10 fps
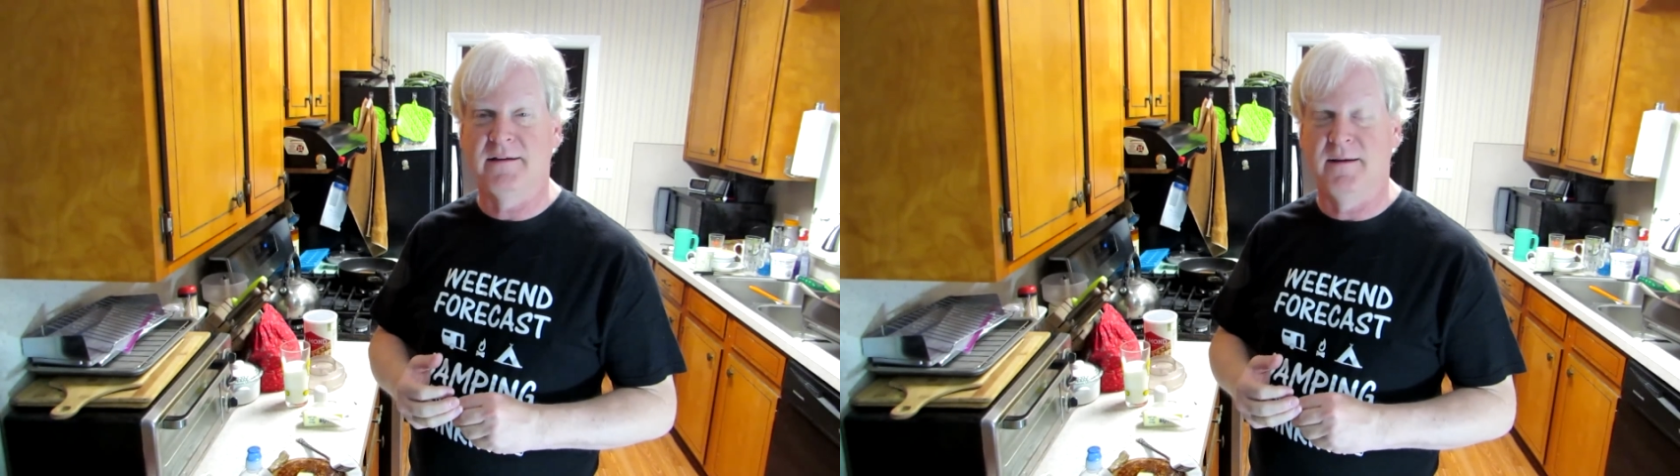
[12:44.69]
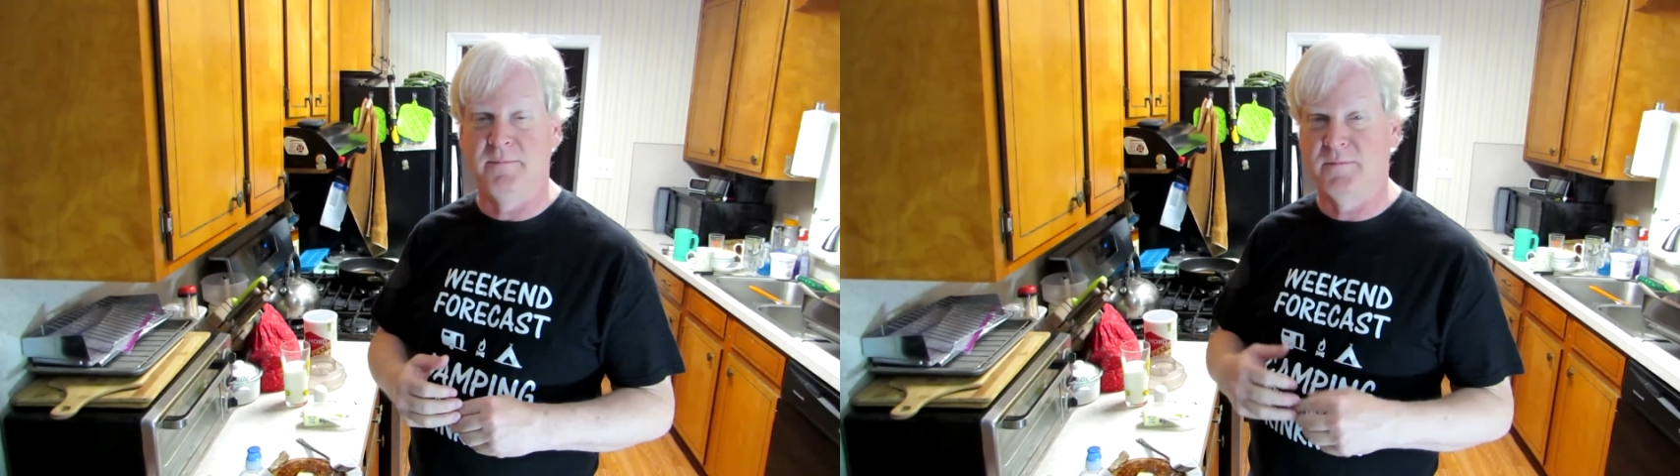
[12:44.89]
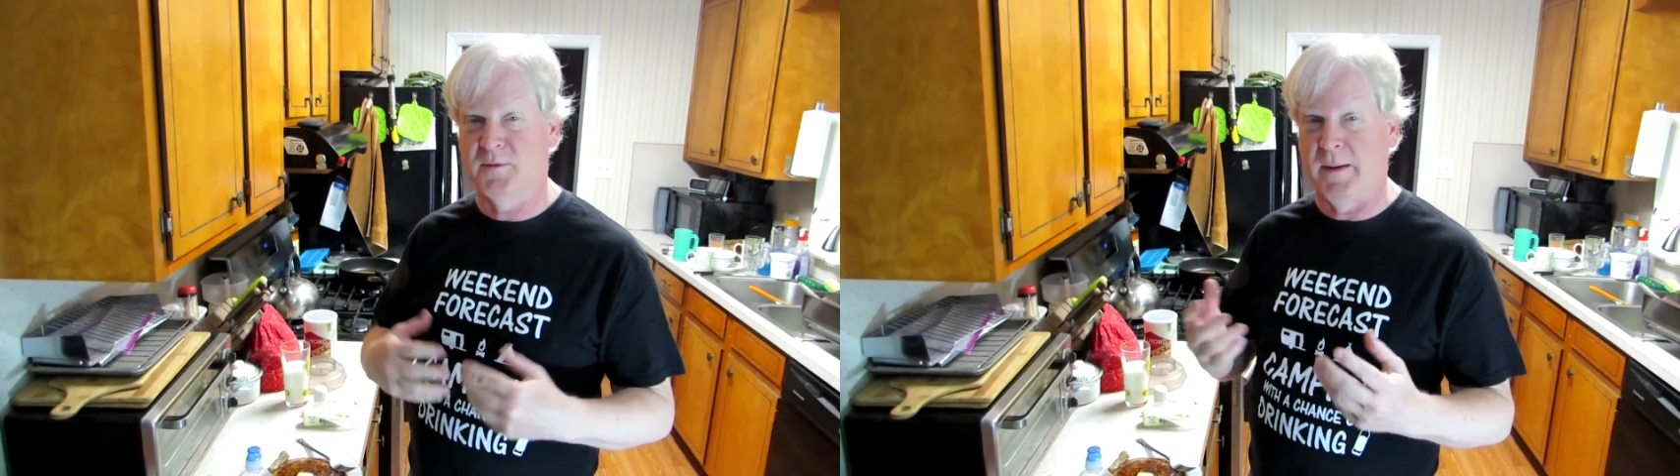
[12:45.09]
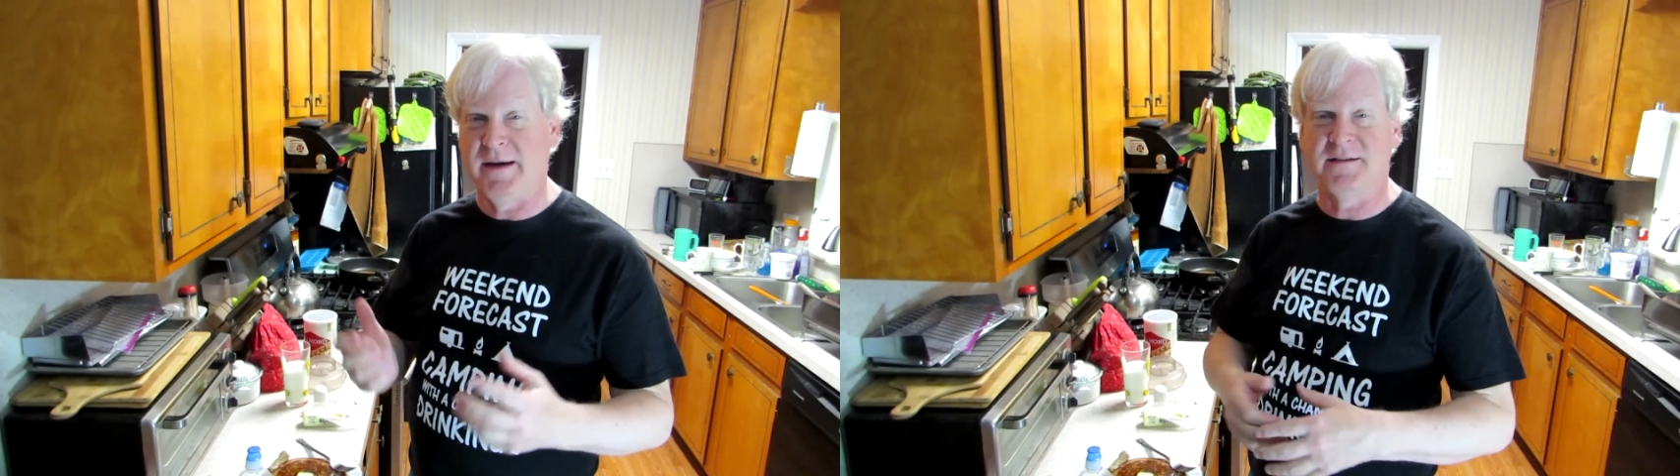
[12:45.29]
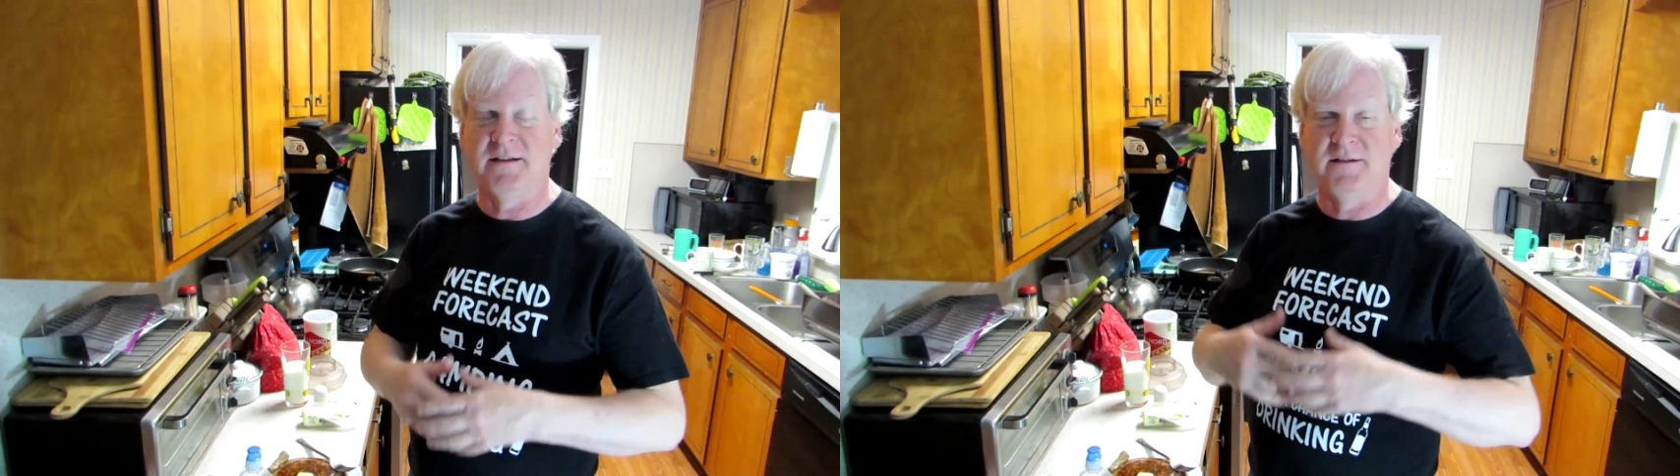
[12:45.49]
Some
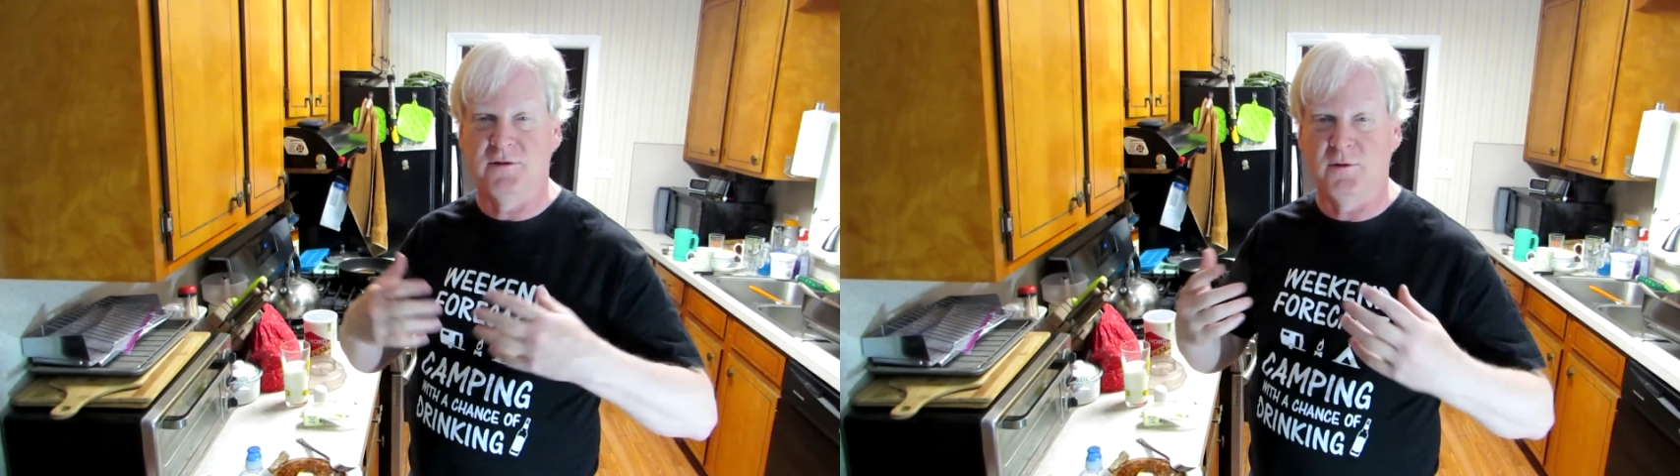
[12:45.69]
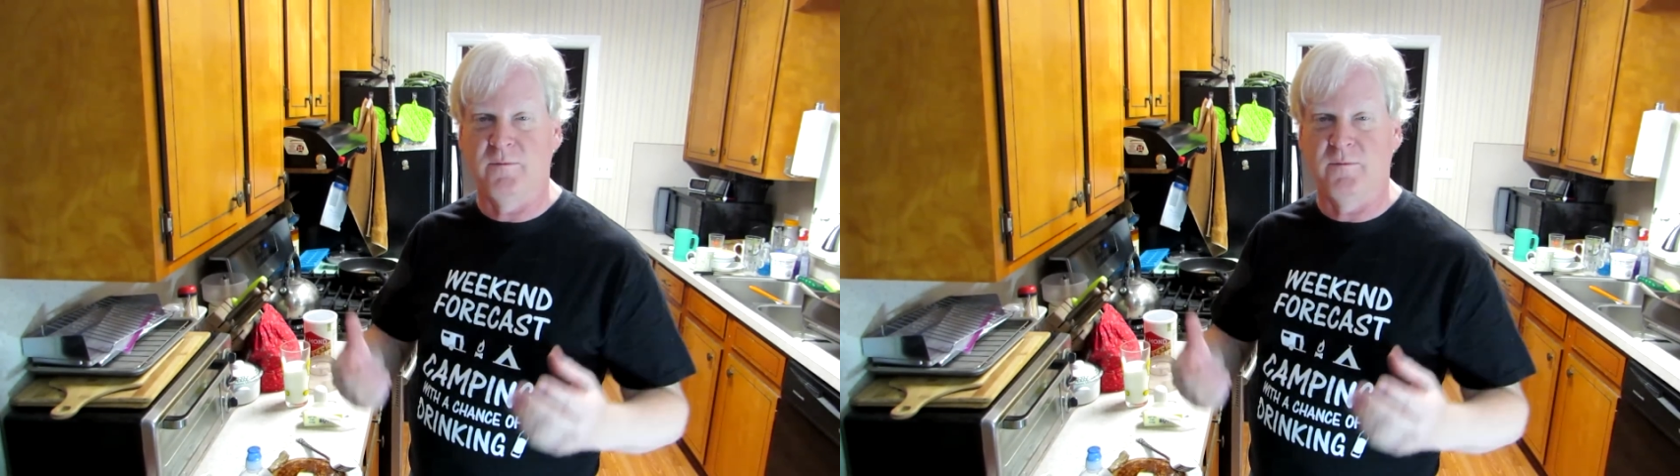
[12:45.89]
spices or